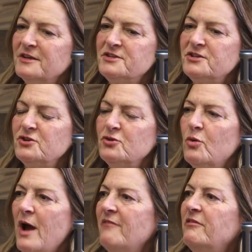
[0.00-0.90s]
to
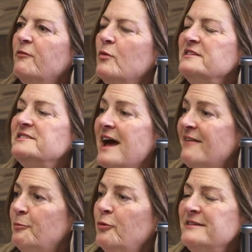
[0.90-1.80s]
have a voice, to have
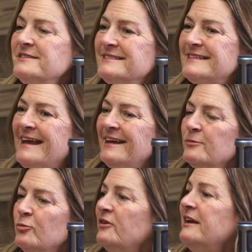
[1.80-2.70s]
a presence, and
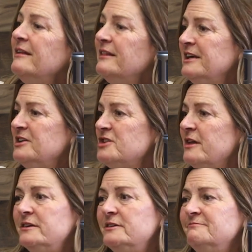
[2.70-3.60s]
we're healing each
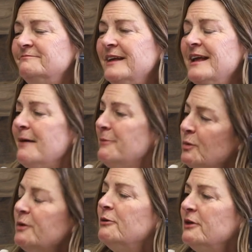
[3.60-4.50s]
other. I mean,
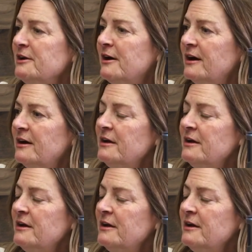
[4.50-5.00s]
we really are.